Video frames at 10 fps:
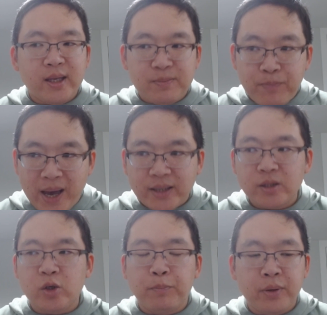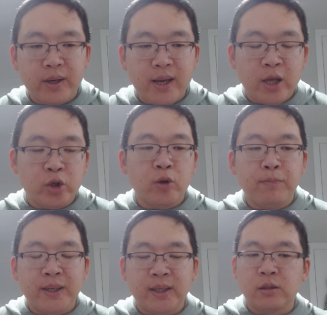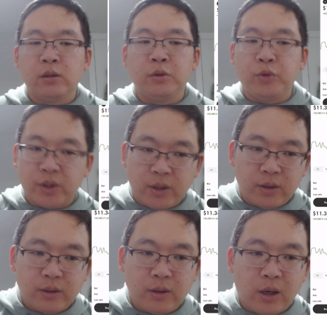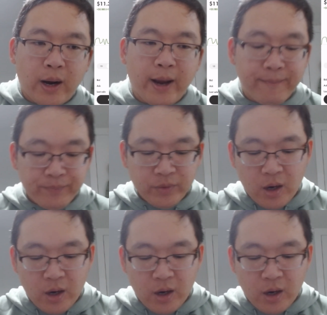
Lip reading: it's best to put it into your biggest loser. All right.